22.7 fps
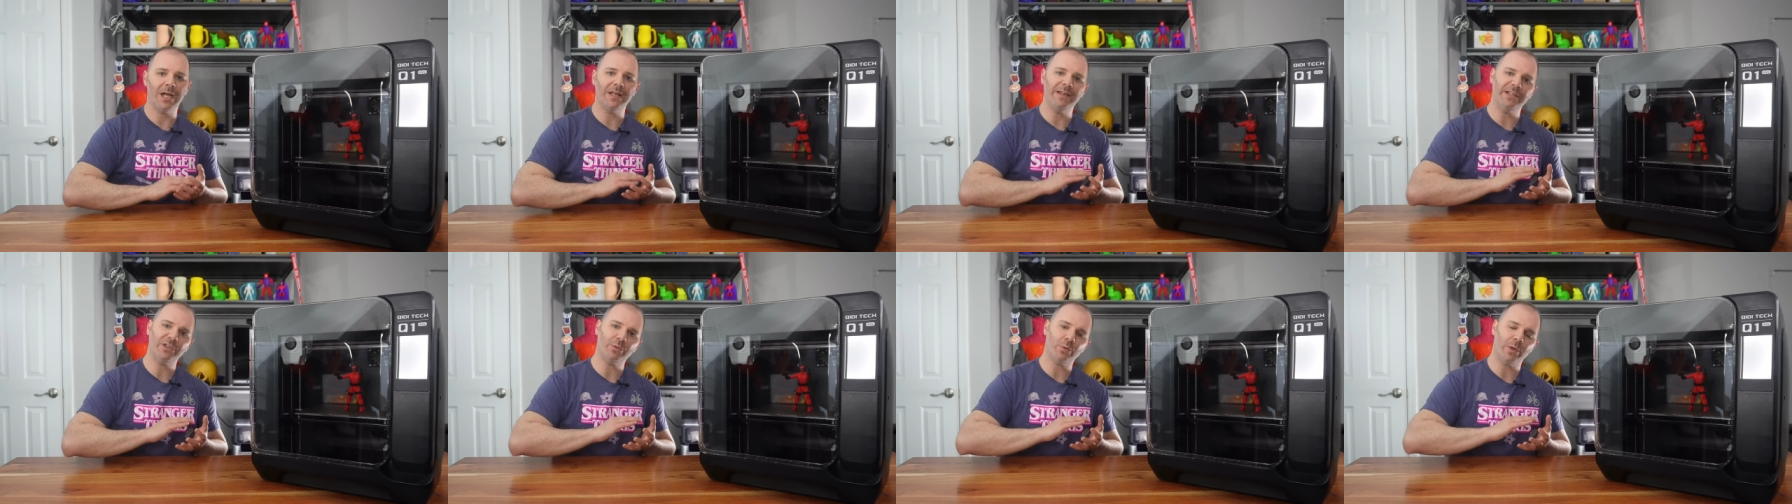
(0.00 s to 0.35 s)

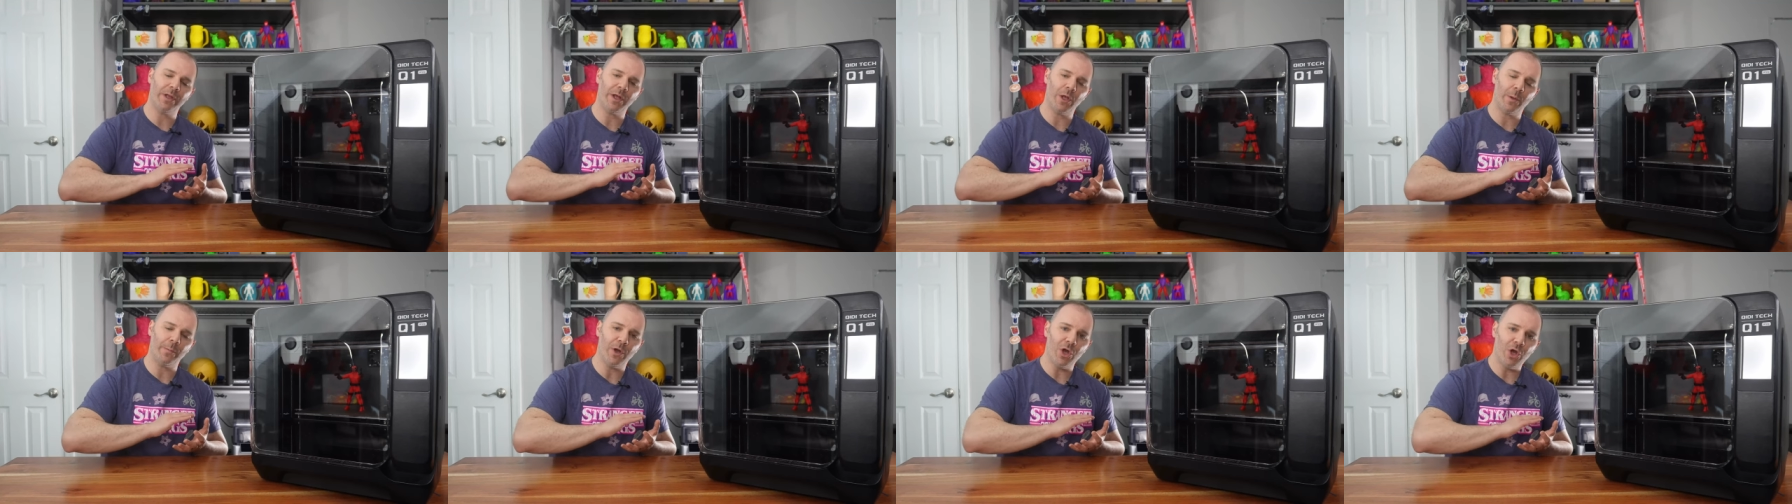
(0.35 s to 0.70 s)
and this will
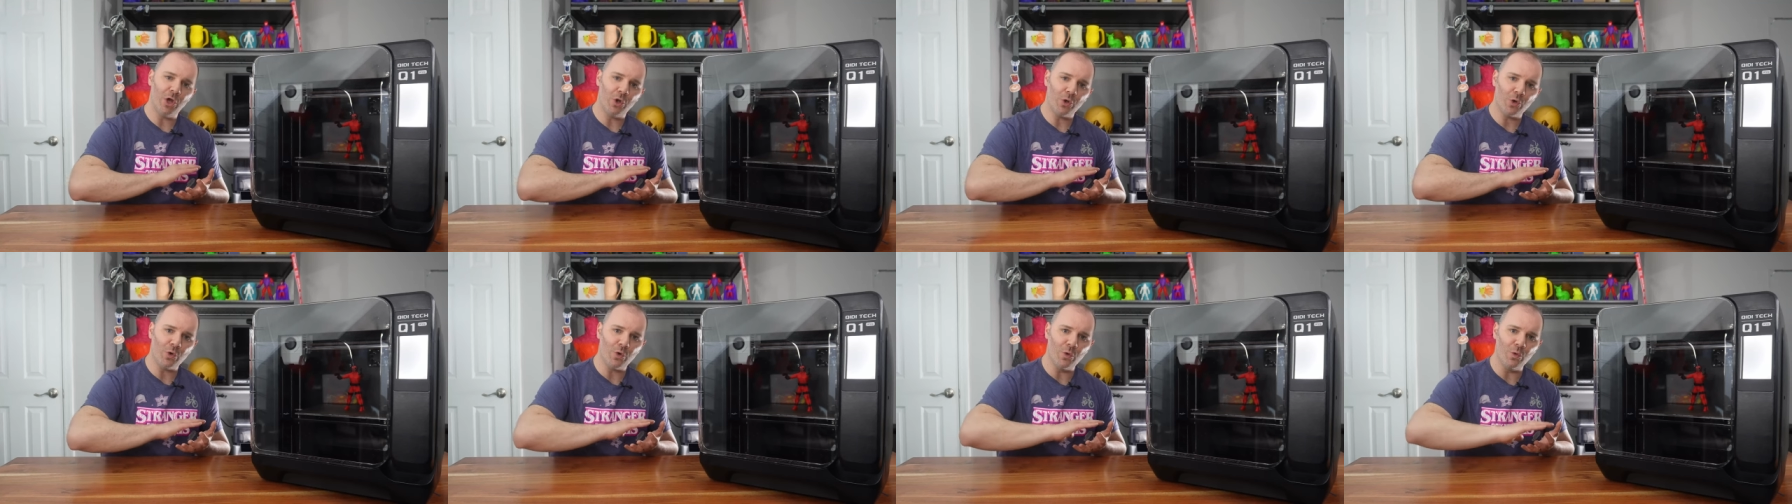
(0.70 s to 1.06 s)
help
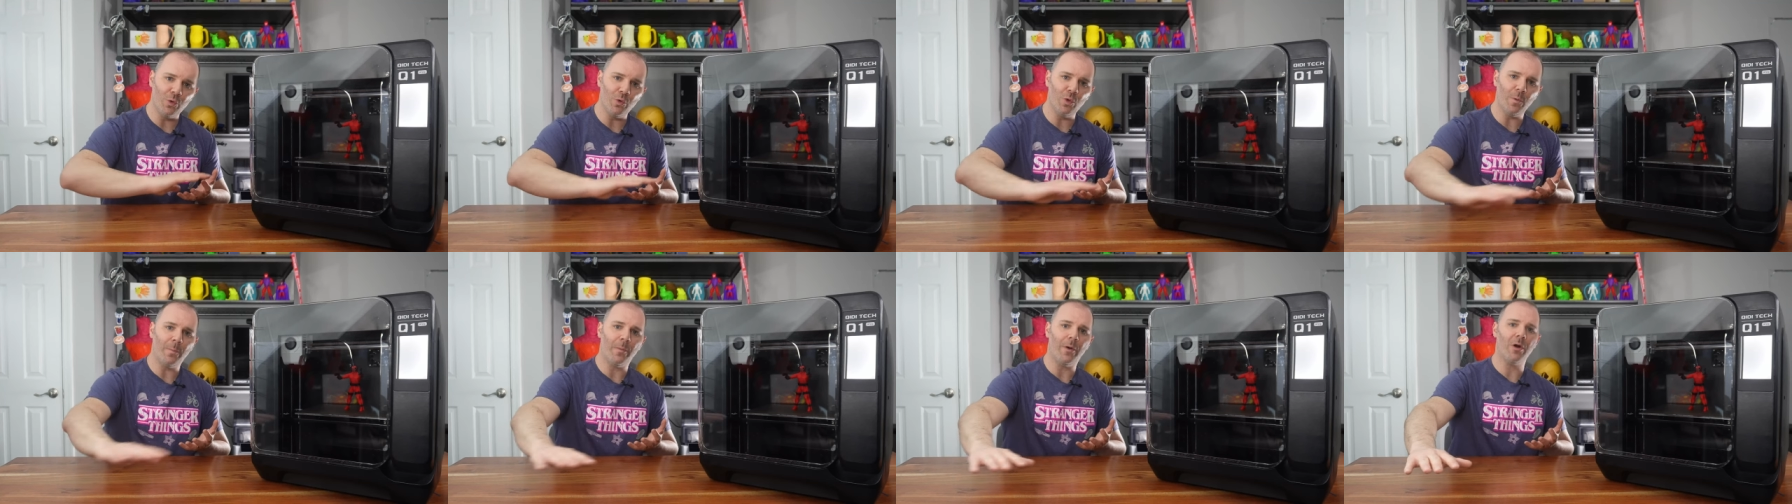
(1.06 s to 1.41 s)

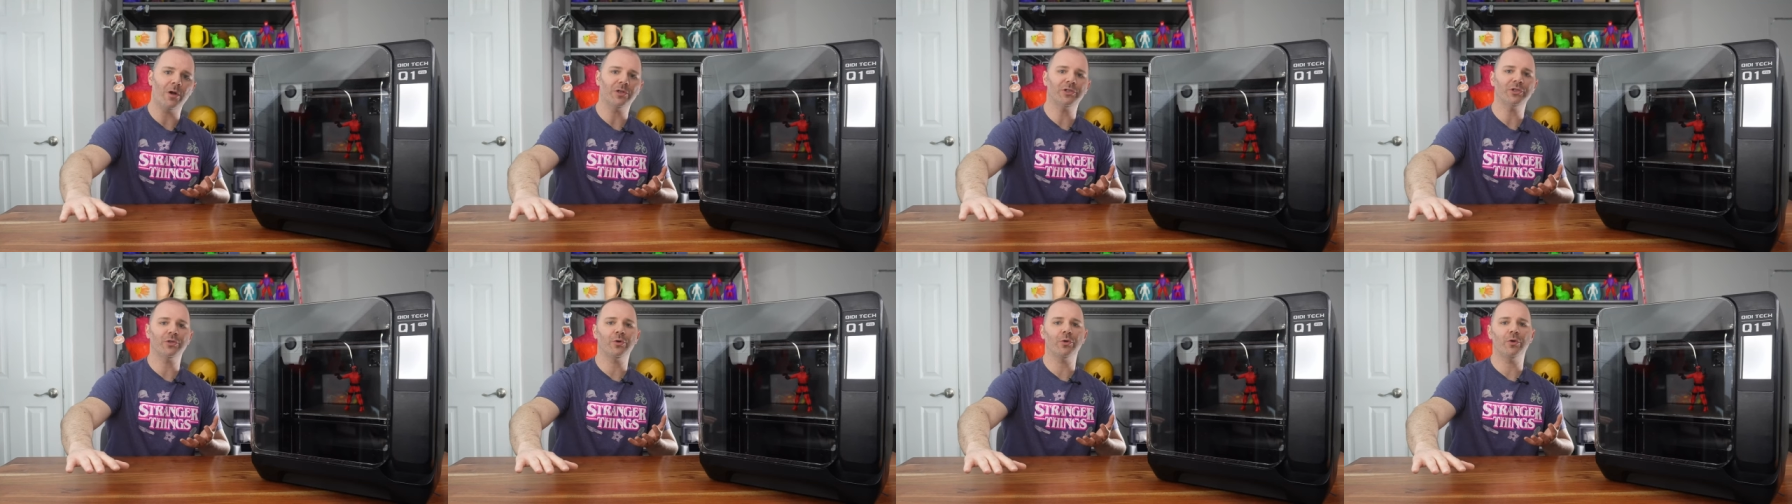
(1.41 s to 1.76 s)
cool
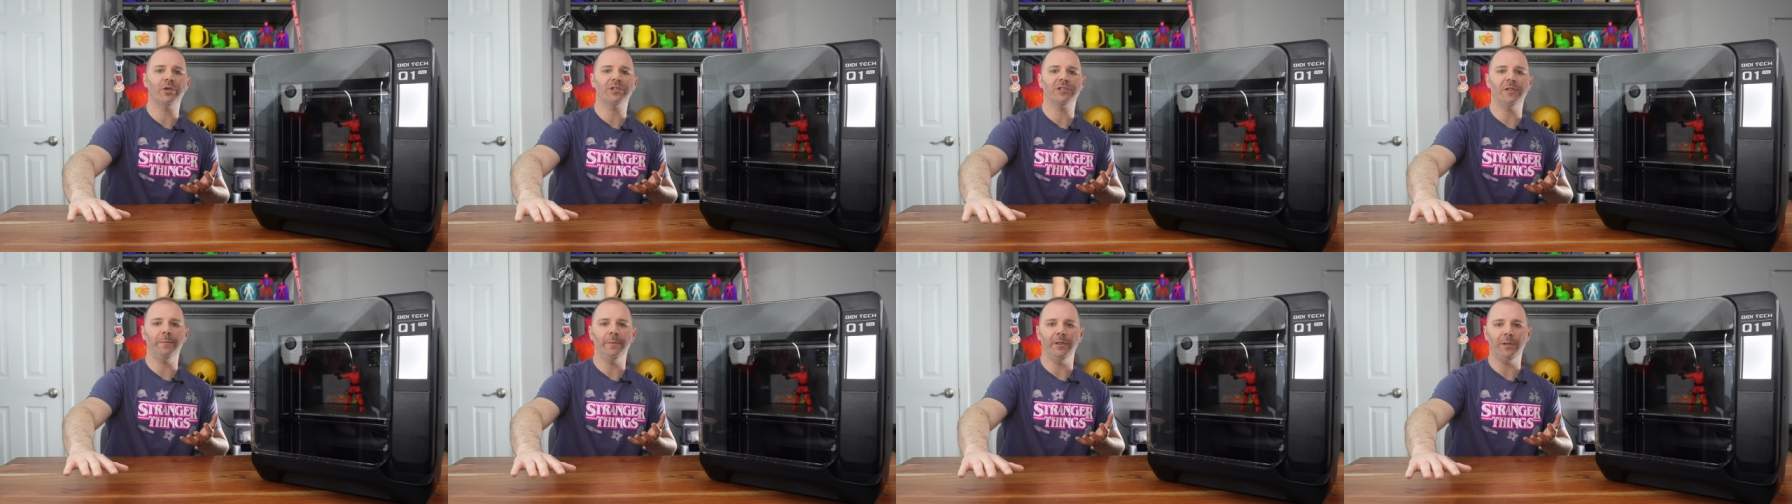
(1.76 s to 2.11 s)
parts
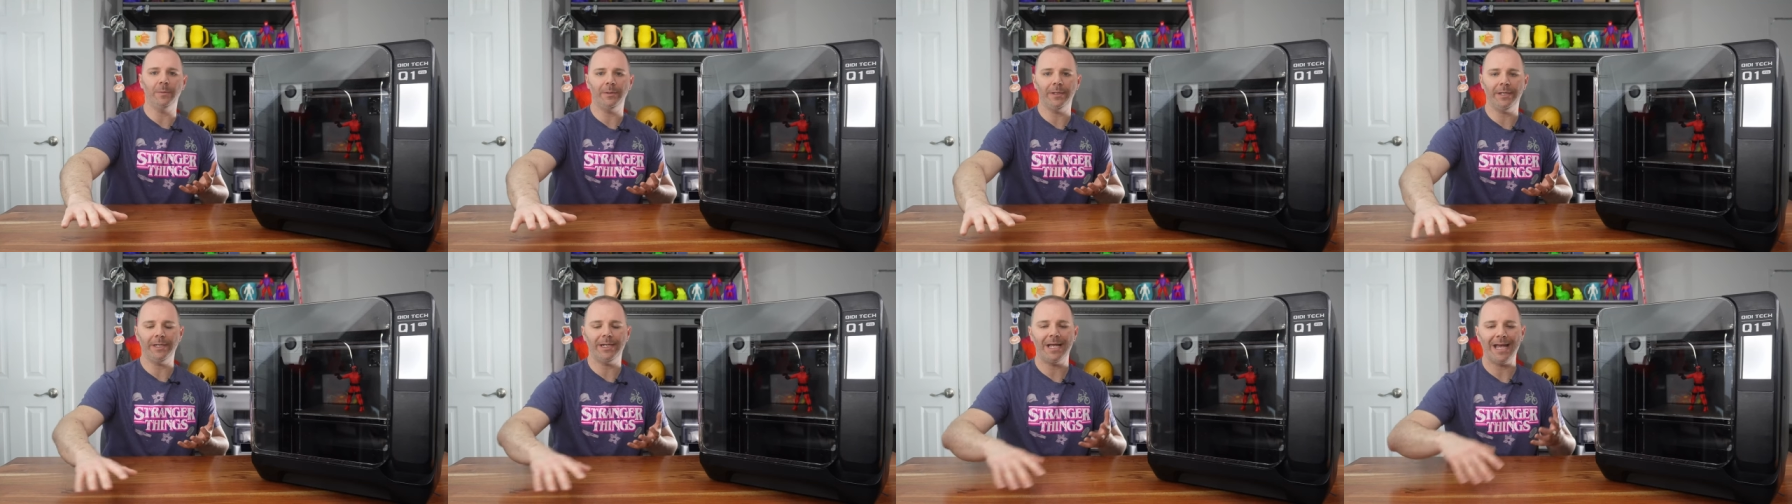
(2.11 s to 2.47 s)
across the
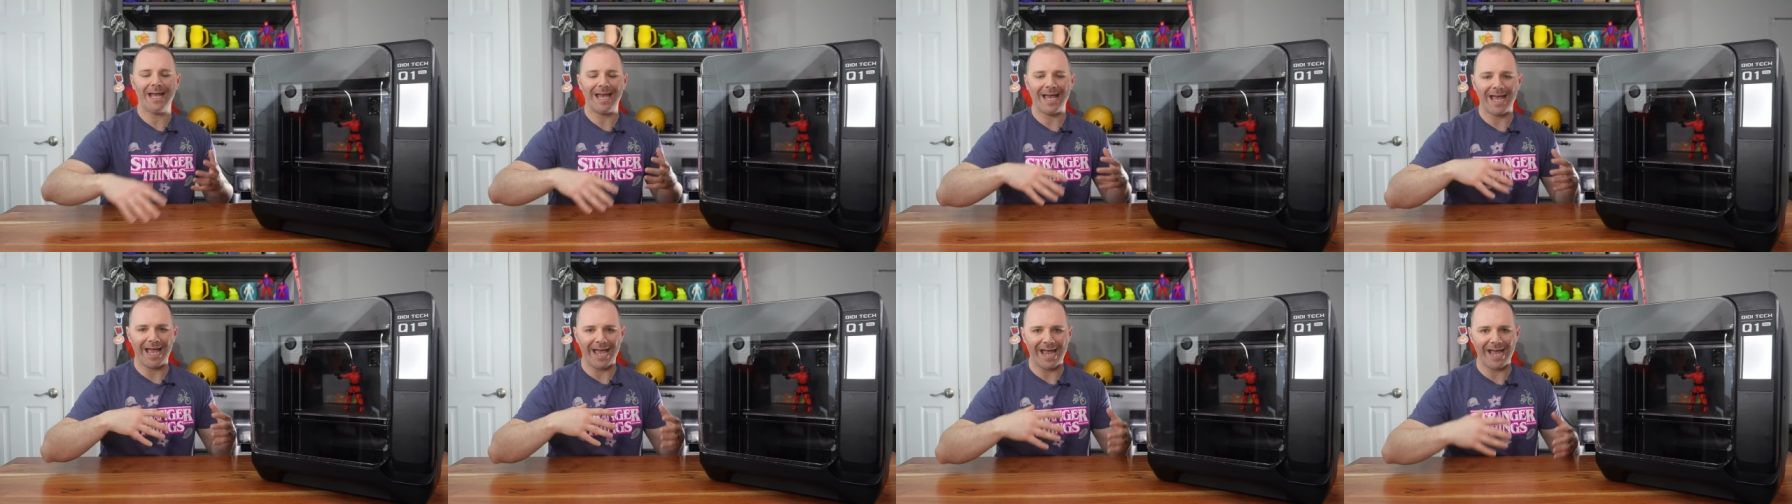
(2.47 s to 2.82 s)
build plate
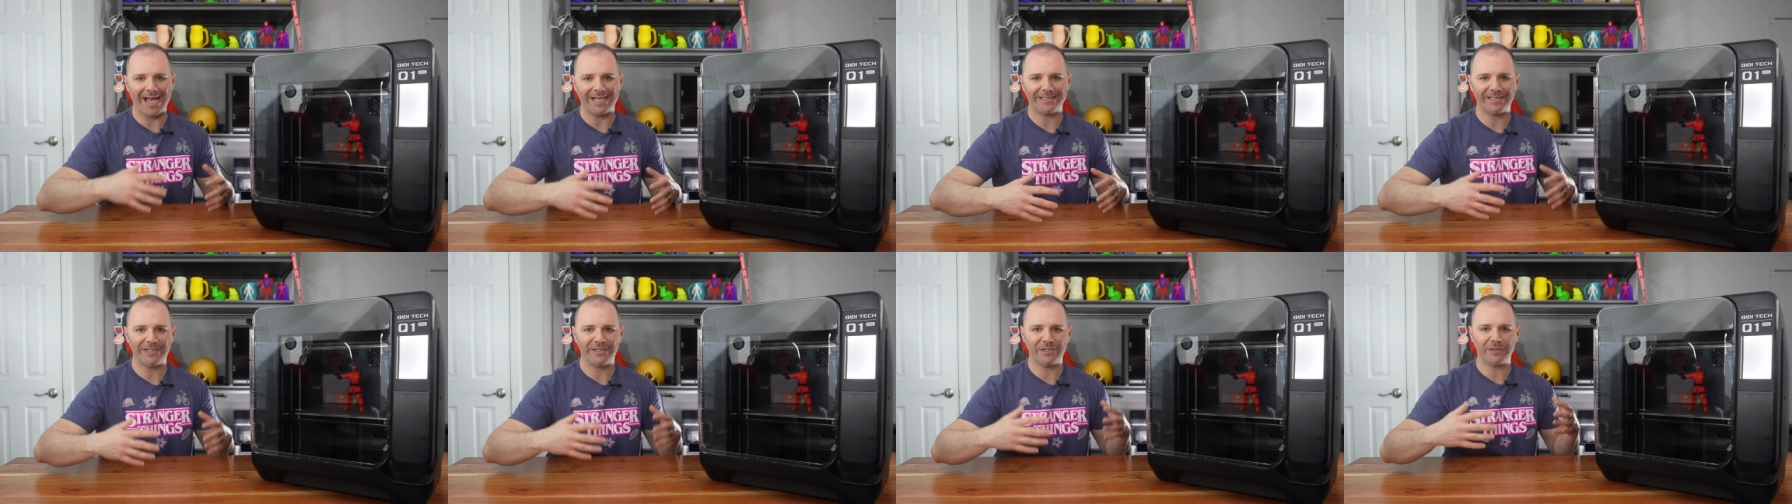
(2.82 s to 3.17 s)

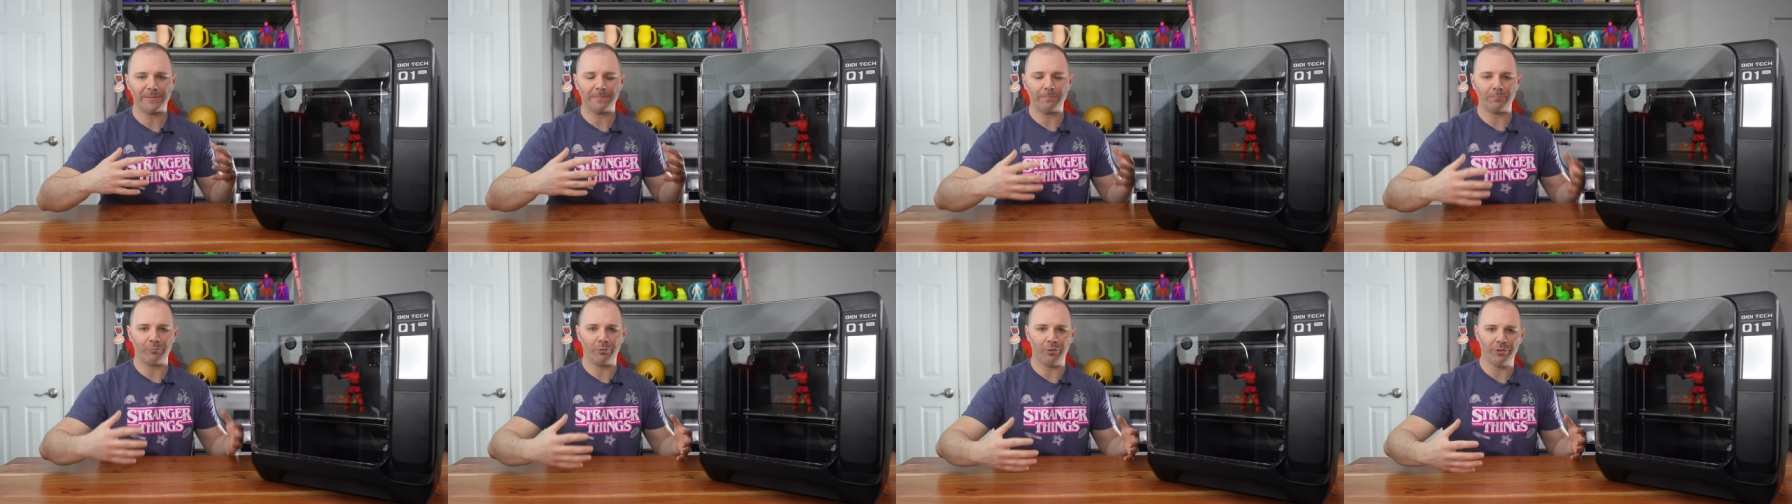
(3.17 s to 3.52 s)
as it is
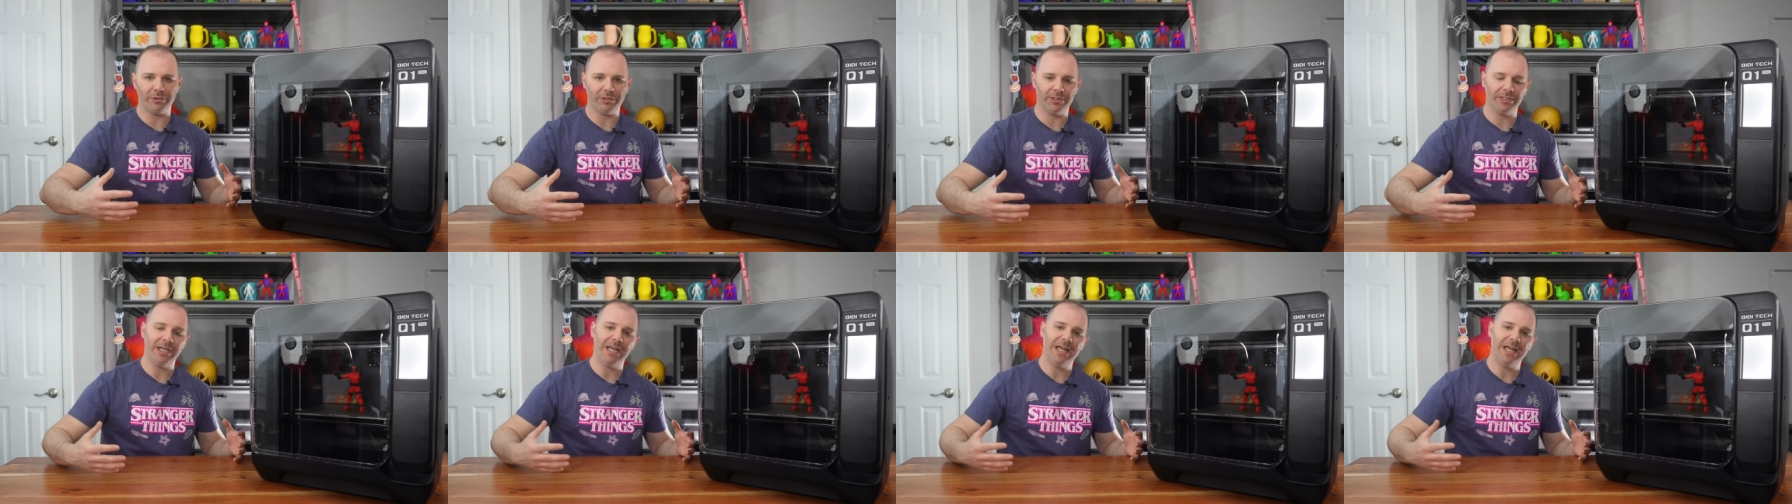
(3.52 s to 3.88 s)
printing.